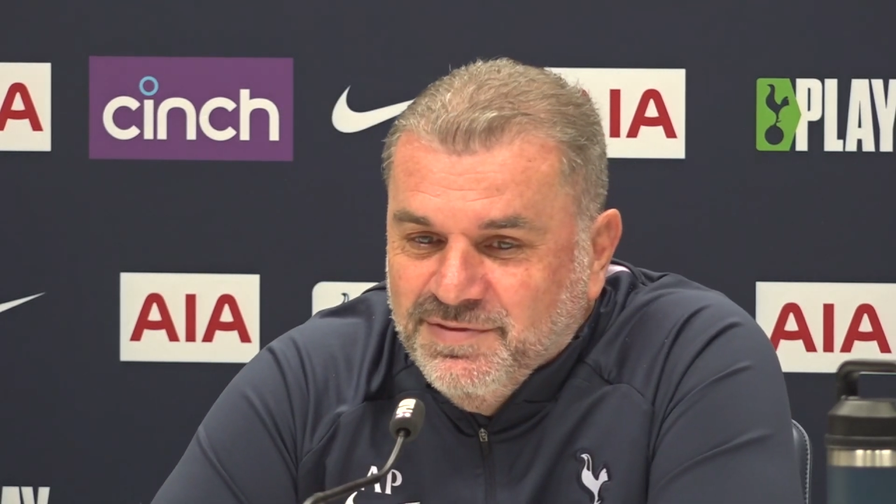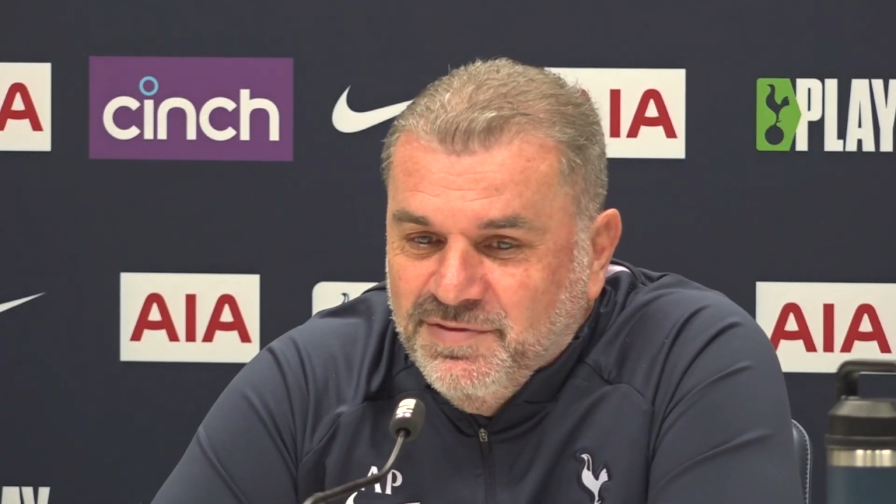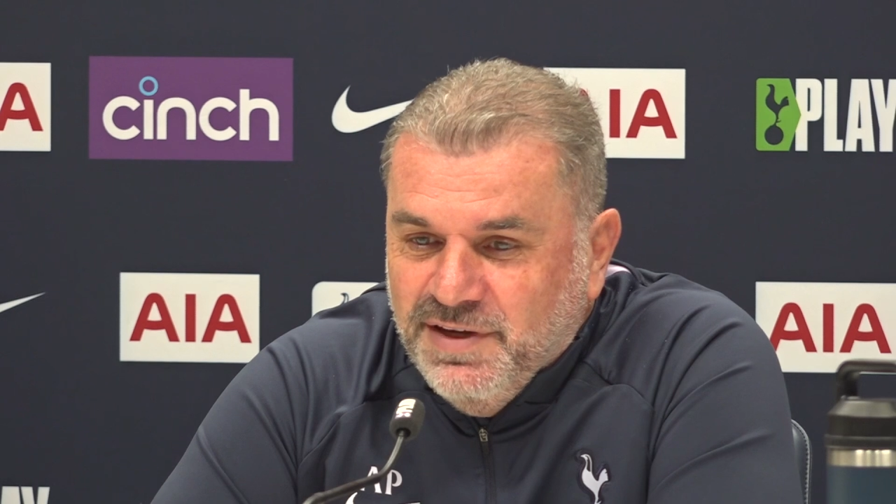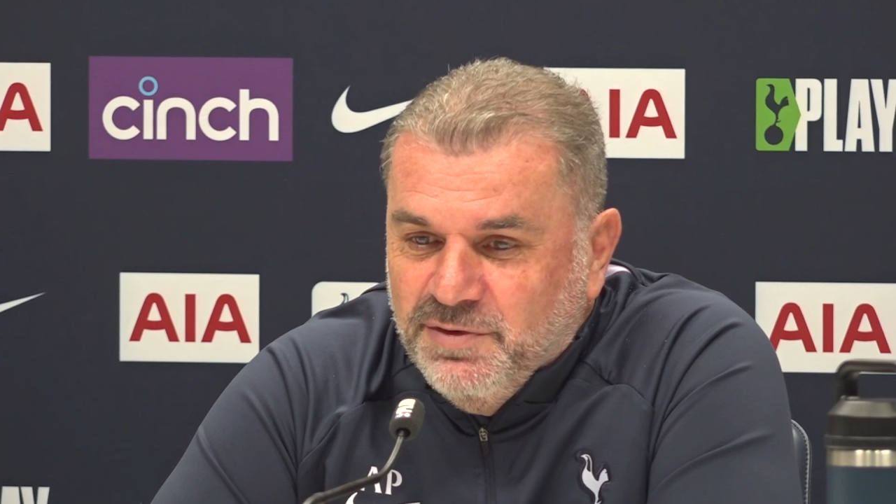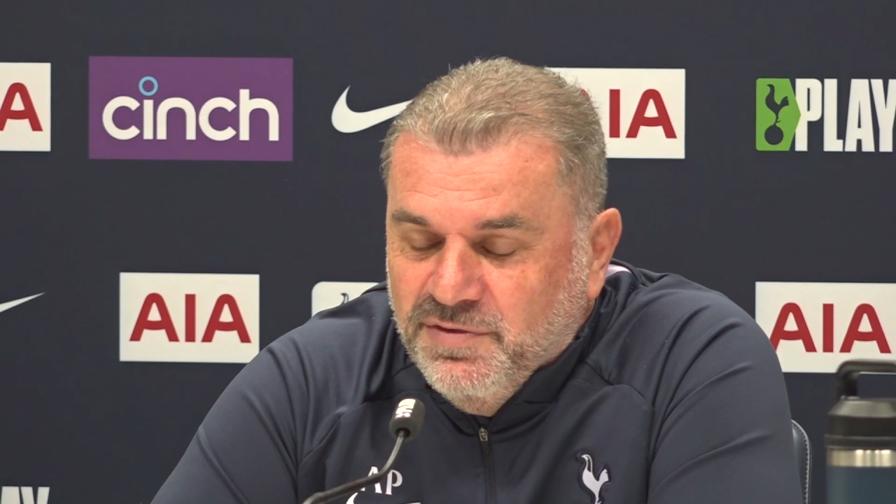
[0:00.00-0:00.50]

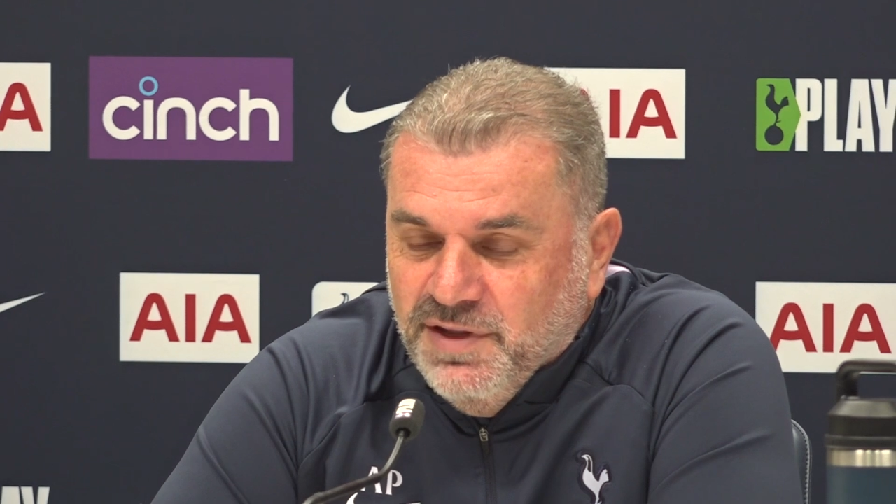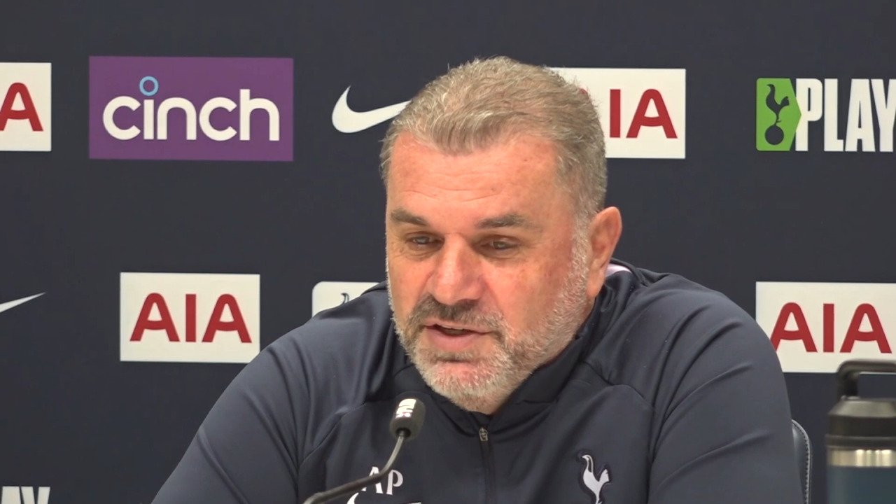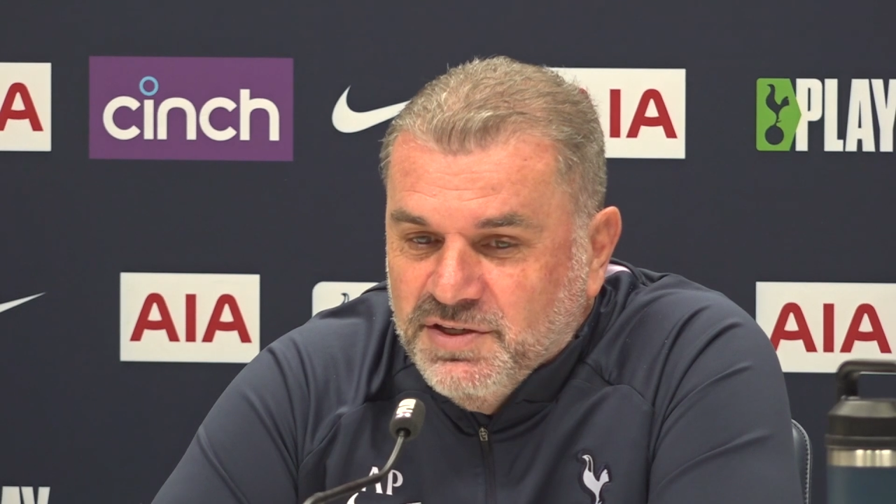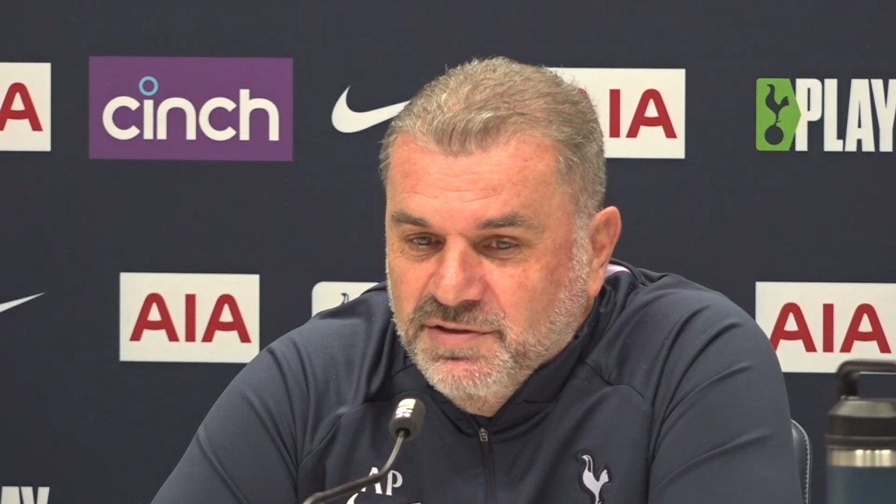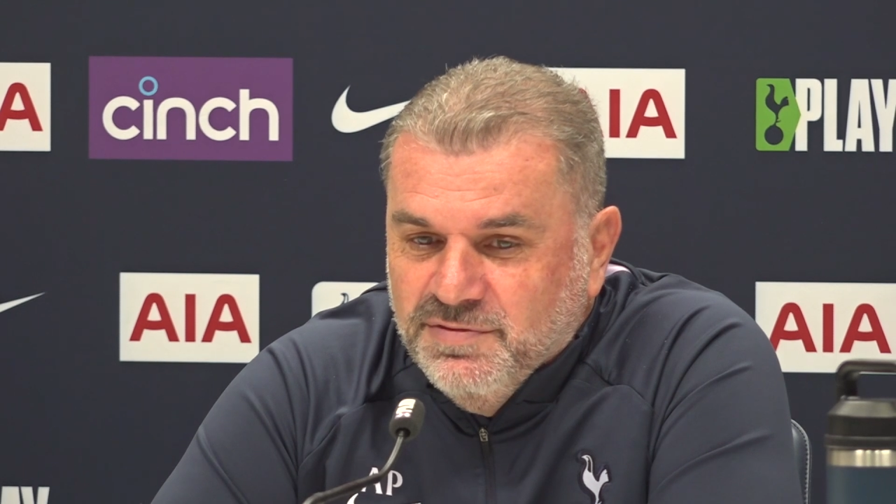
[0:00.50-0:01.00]
Fair
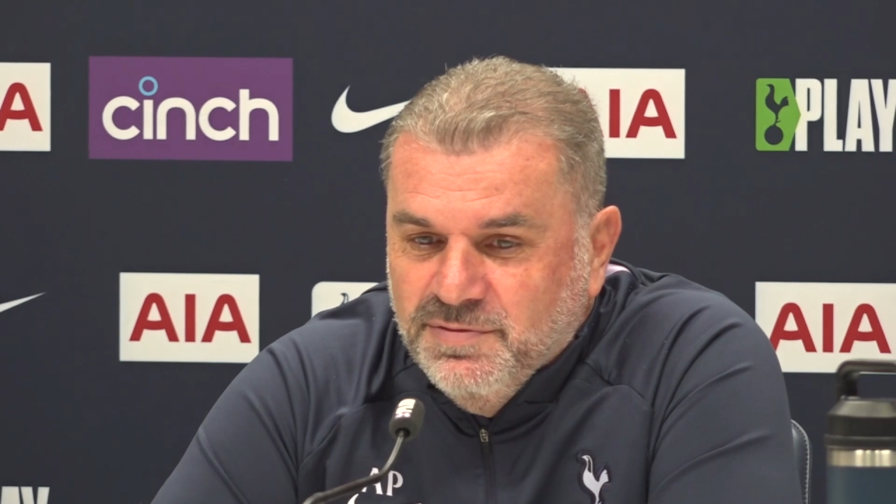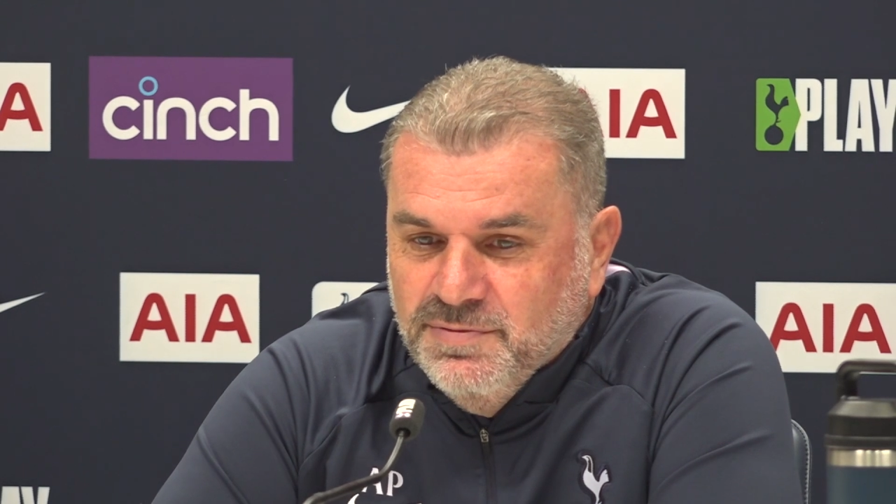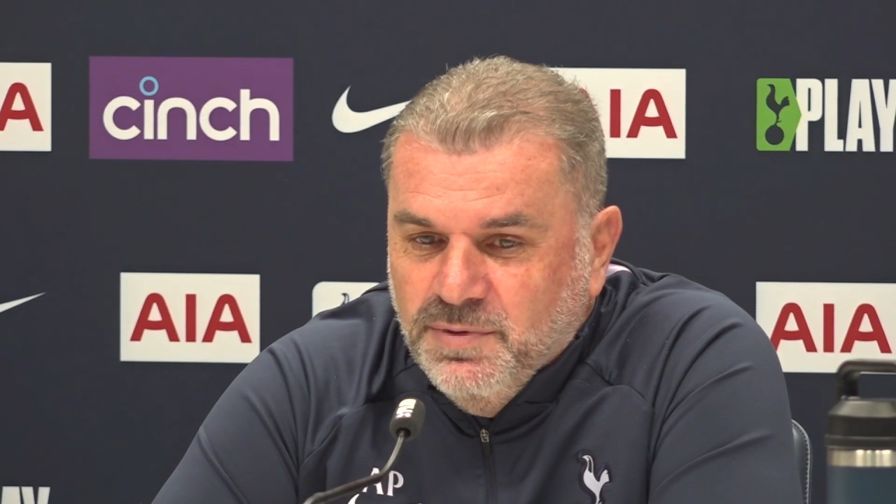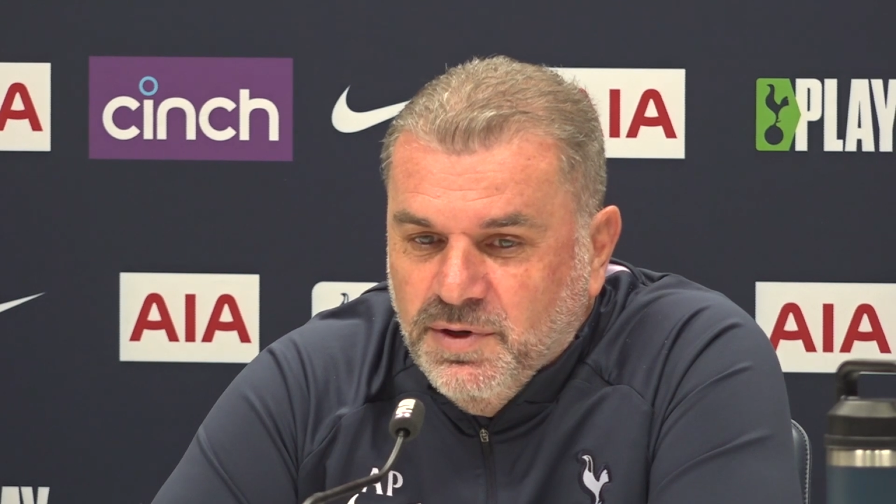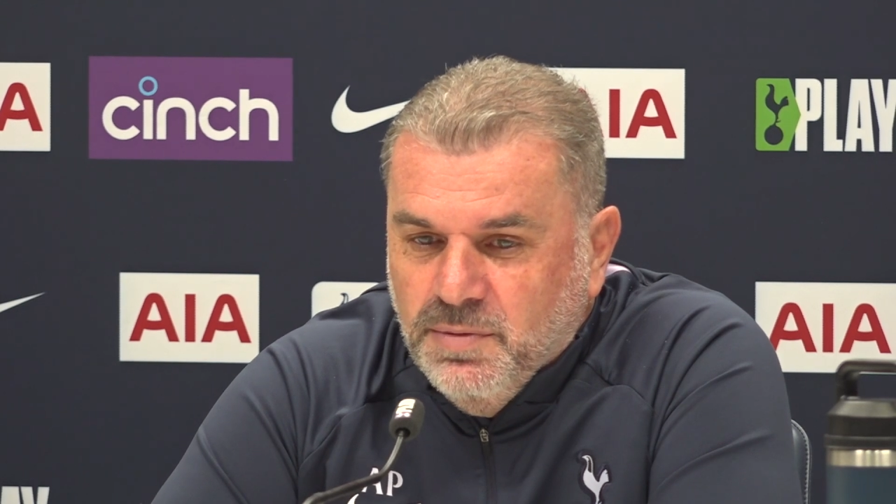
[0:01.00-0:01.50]
reflection of
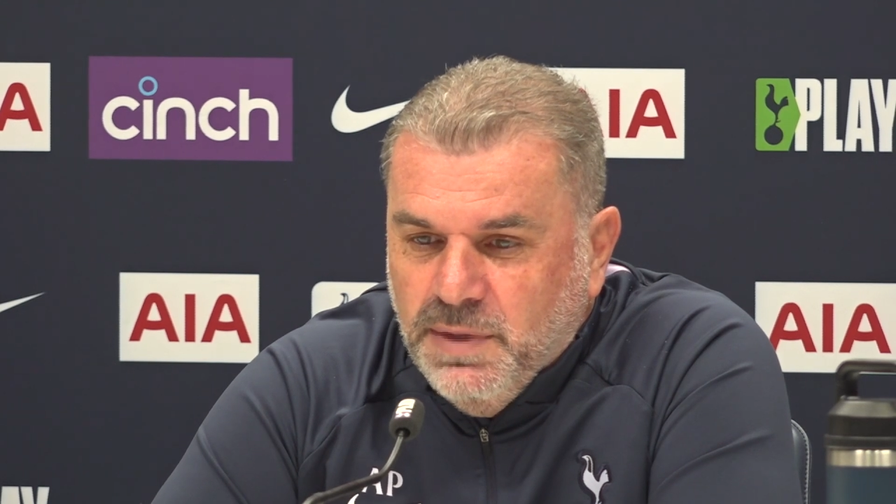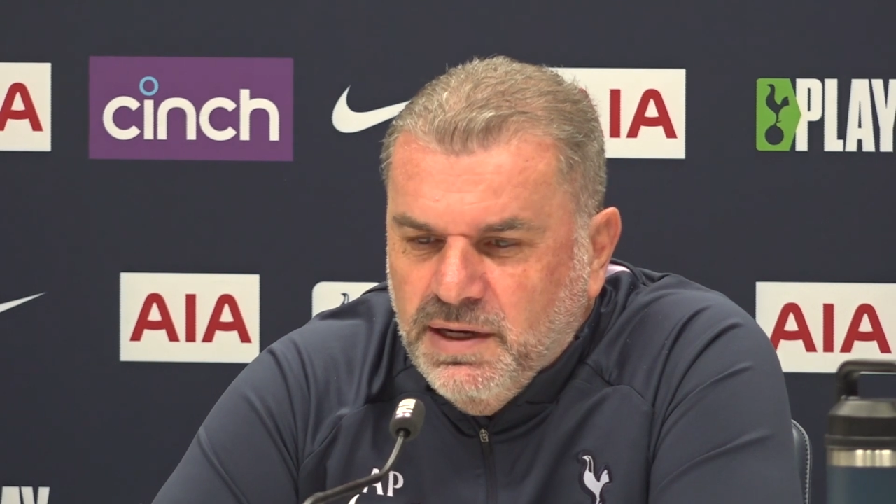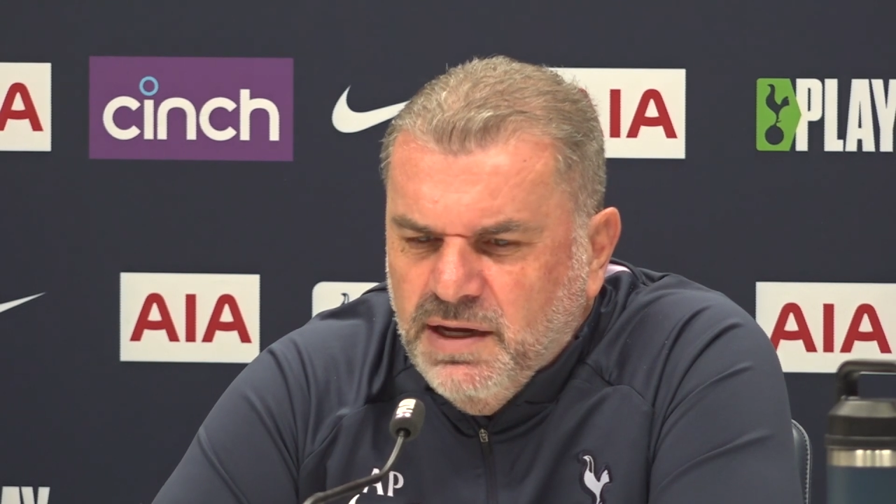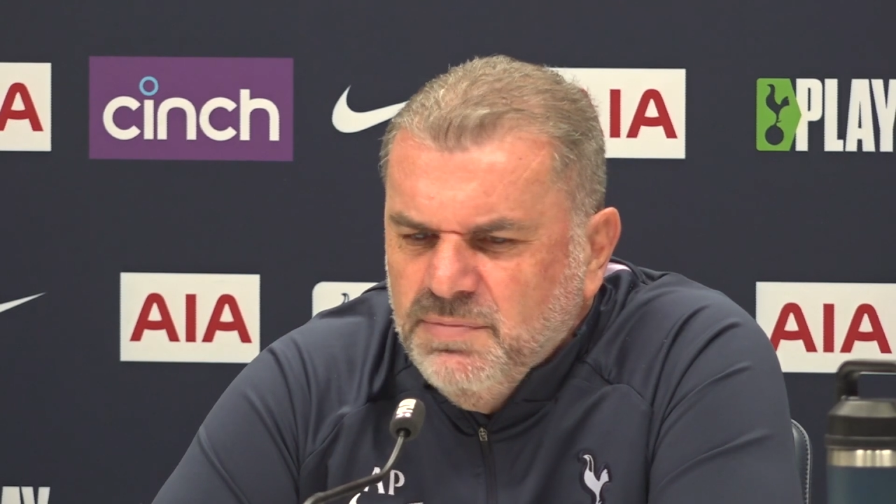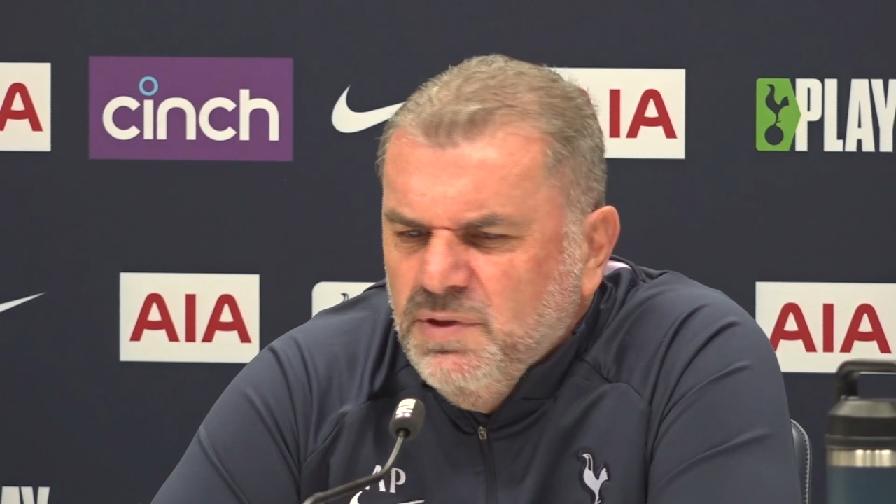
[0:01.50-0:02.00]
where I'm at.